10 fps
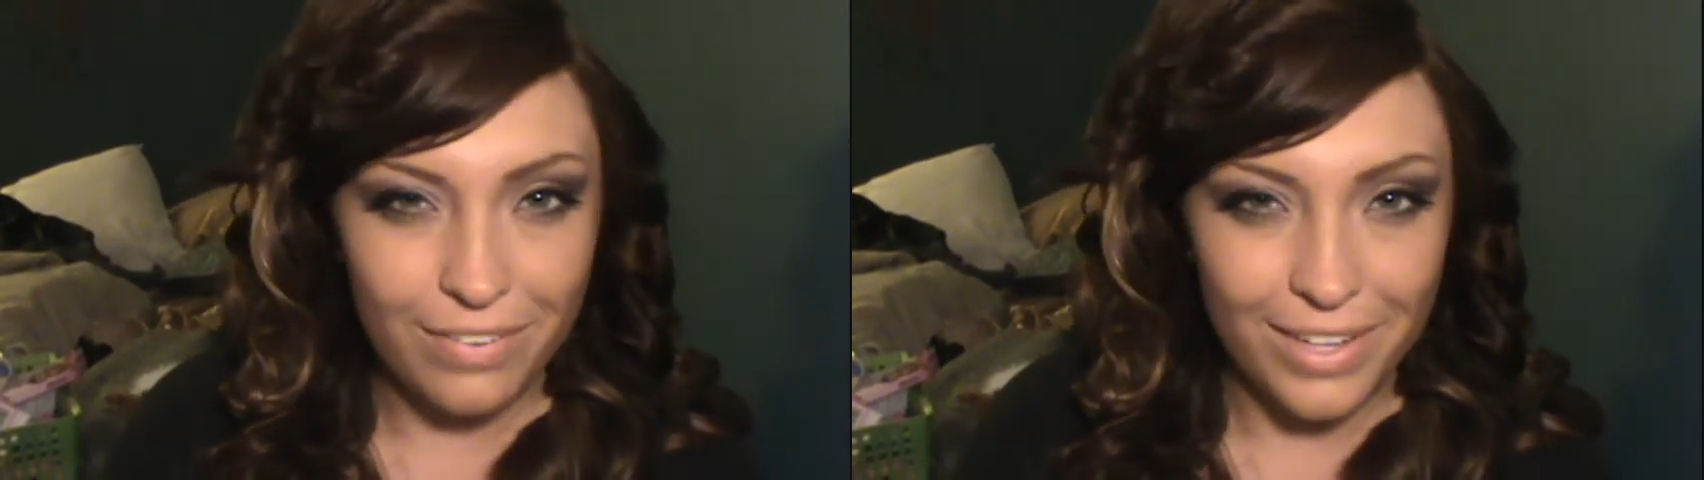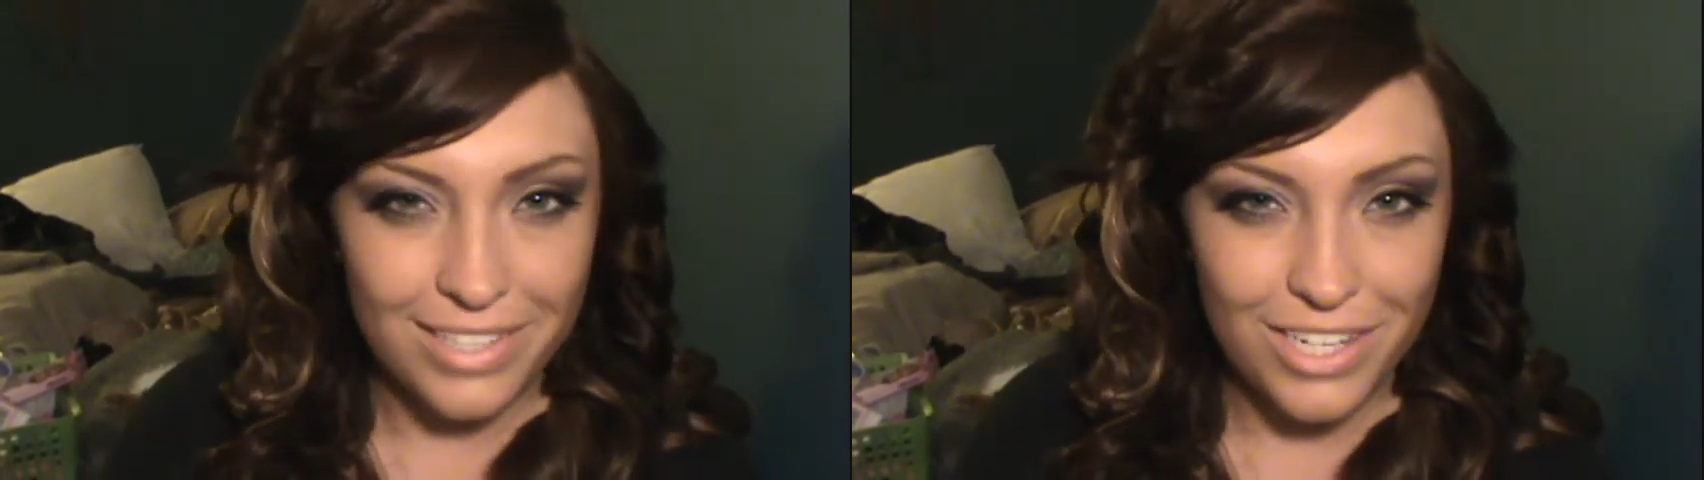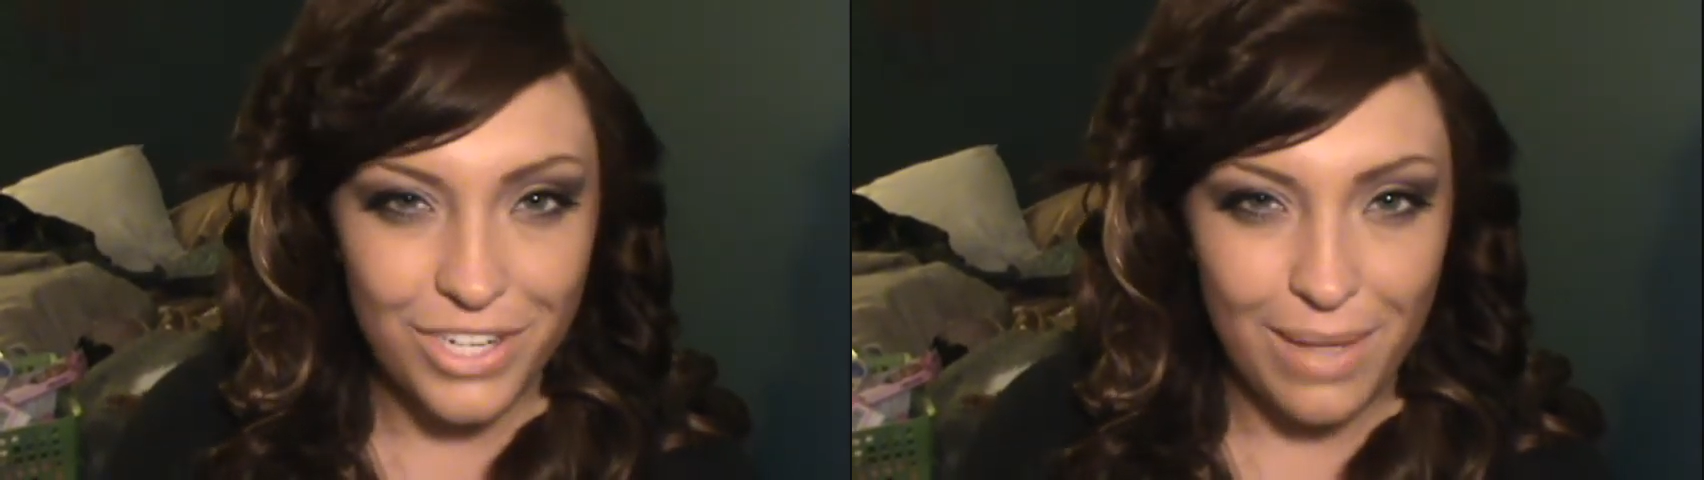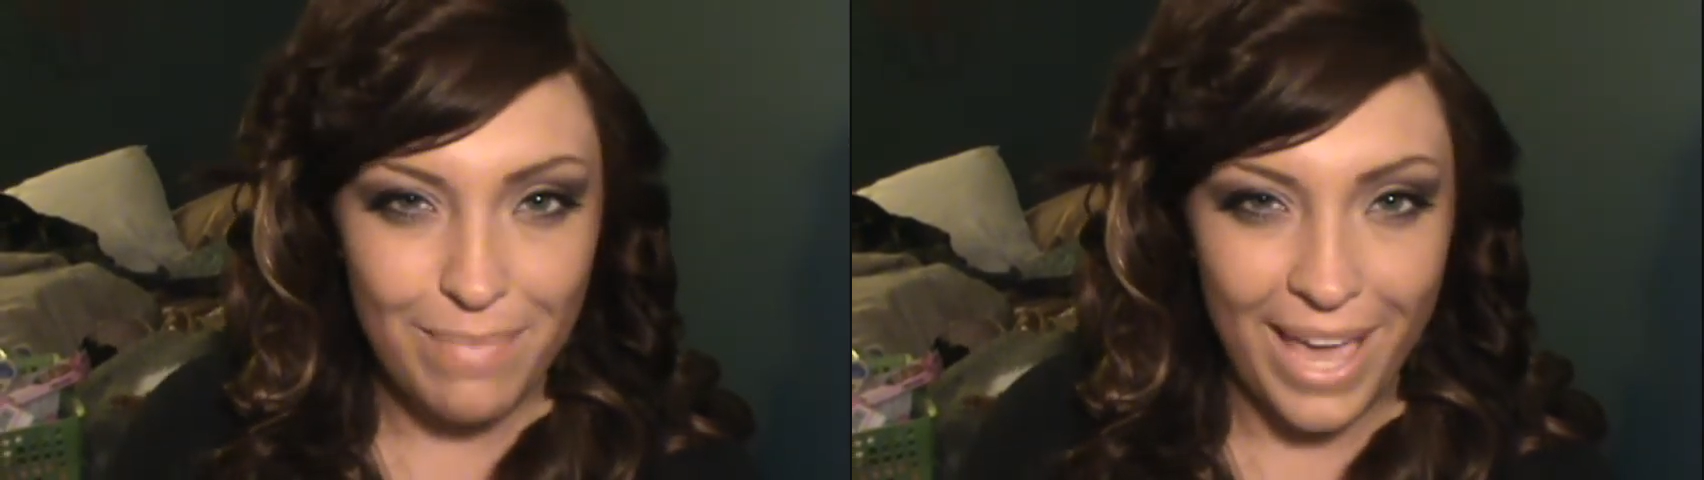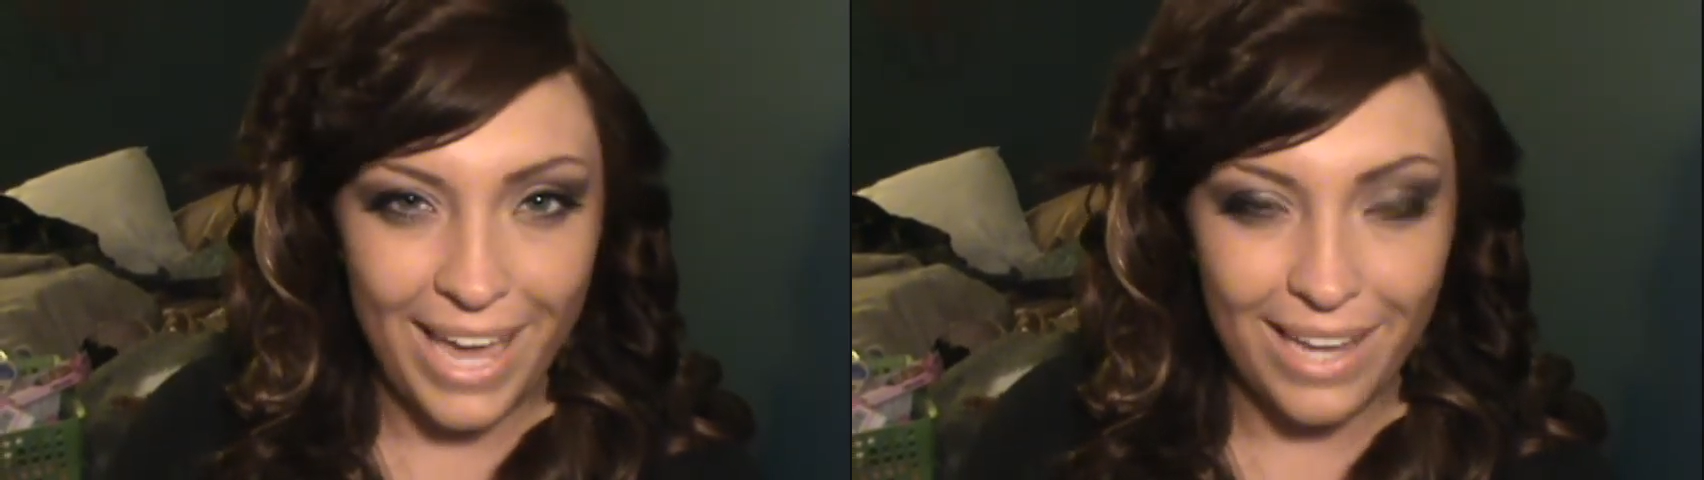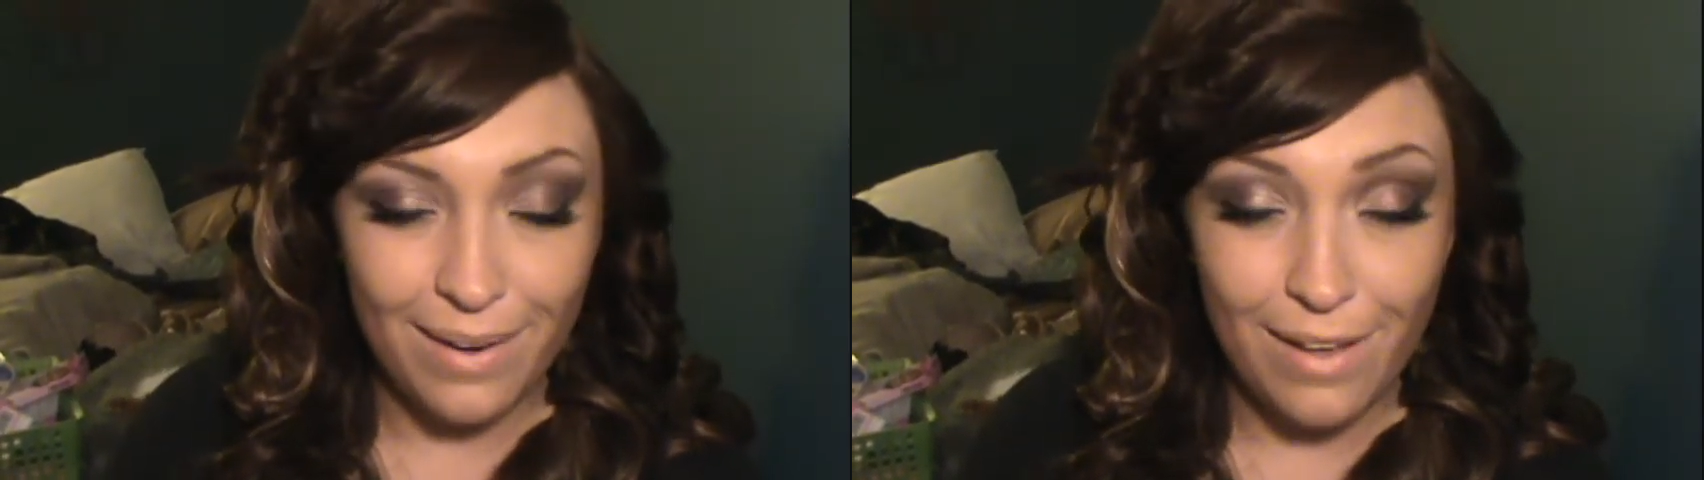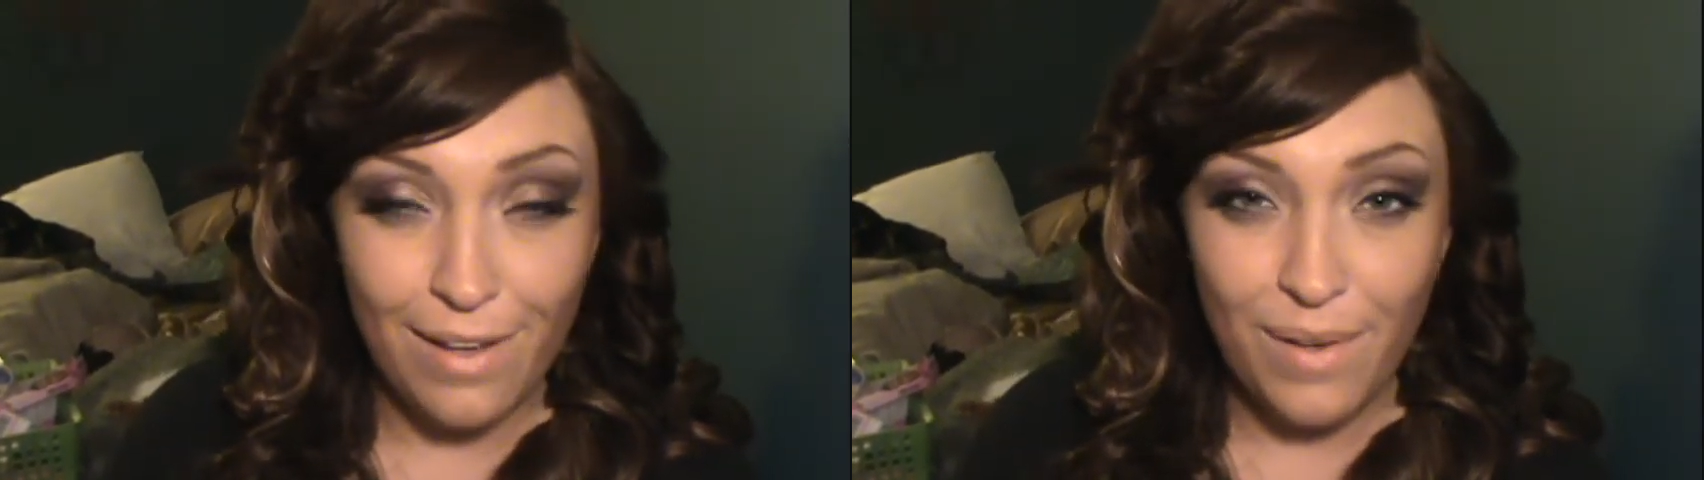fancy champagne.